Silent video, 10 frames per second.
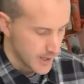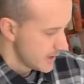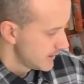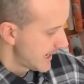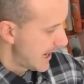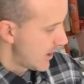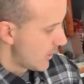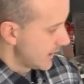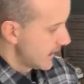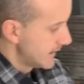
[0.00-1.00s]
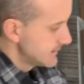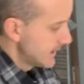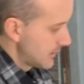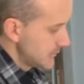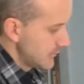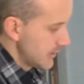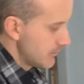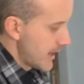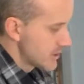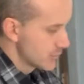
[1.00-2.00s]
Now, again, I said I was using
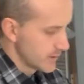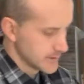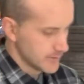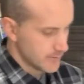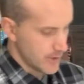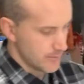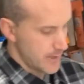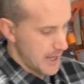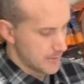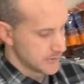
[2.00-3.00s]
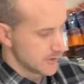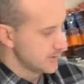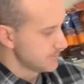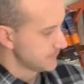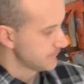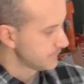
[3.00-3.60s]
magic resin from Amazon.